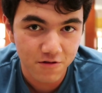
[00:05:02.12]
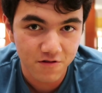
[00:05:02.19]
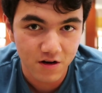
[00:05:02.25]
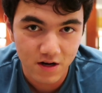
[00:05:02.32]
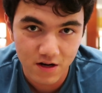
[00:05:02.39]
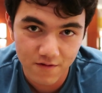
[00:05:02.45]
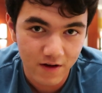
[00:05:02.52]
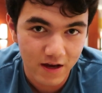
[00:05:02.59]
was in
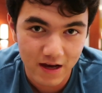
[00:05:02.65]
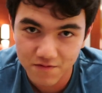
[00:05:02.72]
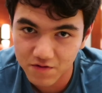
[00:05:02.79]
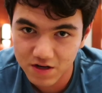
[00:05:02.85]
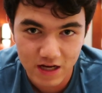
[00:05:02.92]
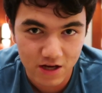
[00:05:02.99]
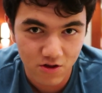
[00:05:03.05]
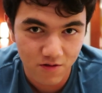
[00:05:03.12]
an
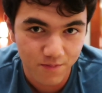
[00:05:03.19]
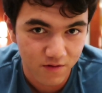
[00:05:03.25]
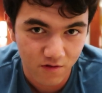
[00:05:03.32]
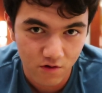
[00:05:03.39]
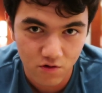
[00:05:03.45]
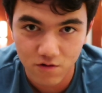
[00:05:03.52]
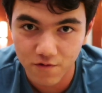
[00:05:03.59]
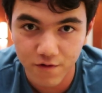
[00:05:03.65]
advantageous
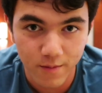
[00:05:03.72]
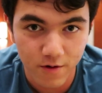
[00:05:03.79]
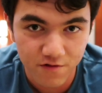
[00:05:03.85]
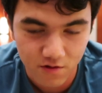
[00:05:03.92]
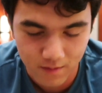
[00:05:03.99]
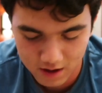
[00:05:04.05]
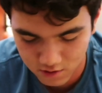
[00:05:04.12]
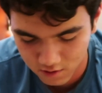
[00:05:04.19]
position for
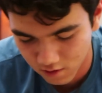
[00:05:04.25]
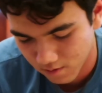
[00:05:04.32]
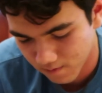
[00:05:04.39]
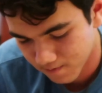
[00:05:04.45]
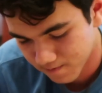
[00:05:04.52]
most of the matches.